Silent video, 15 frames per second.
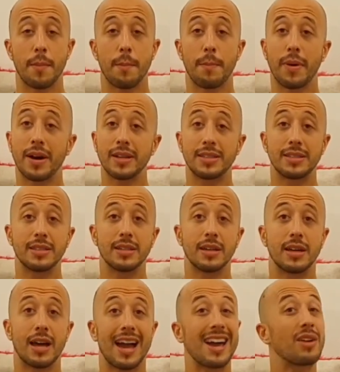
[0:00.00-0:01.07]
but
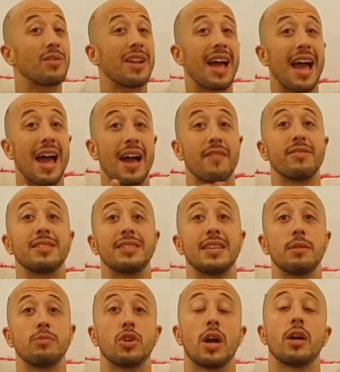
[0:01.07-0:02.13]
I don't have the
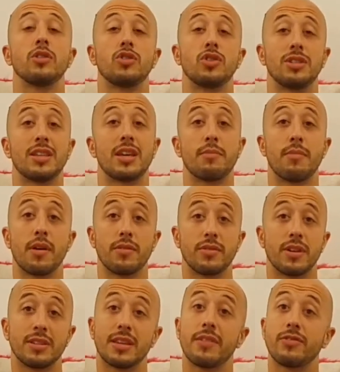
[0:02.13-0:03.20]
same challenges that a mother
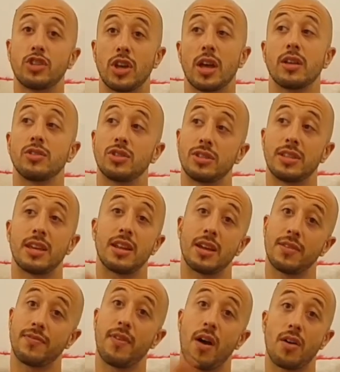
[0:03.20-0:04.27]
does. I have challenges that
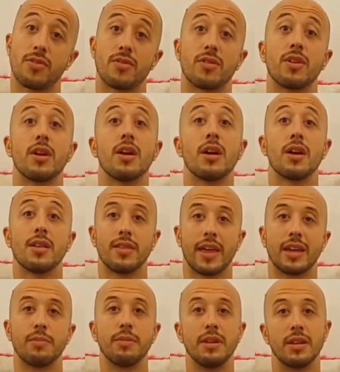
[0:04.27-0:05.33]
a father
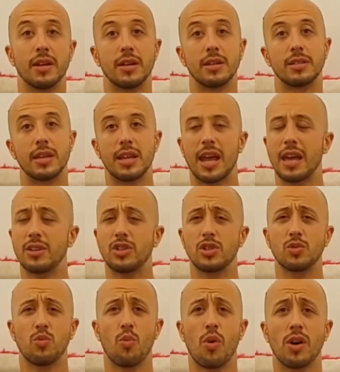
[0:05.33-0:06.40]
like me does. And I
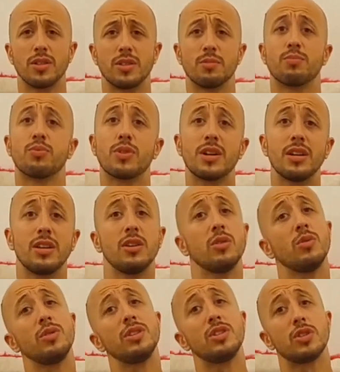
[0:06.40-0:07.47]
just want to bring
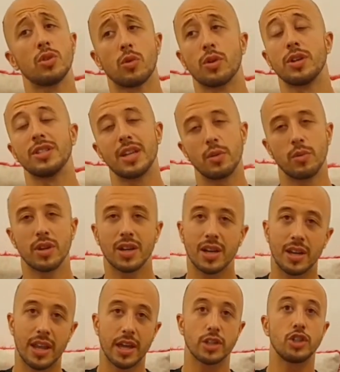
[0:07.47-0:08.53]
you these stories. I want to
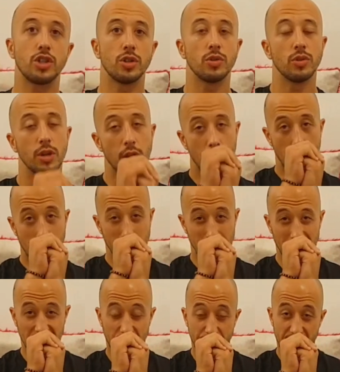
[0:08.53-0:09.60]
connect you to
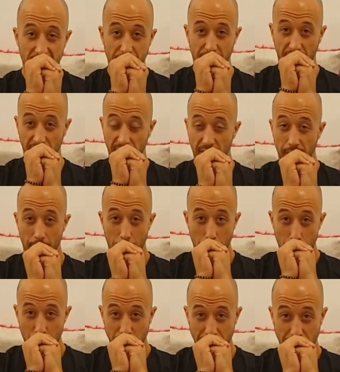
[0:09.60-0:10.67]
these people
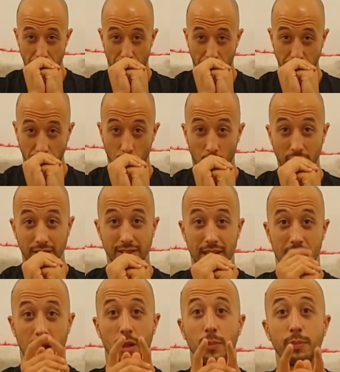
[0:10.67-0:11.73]
that are going to
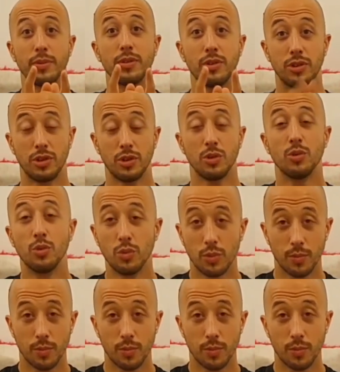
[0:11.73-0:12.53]
help you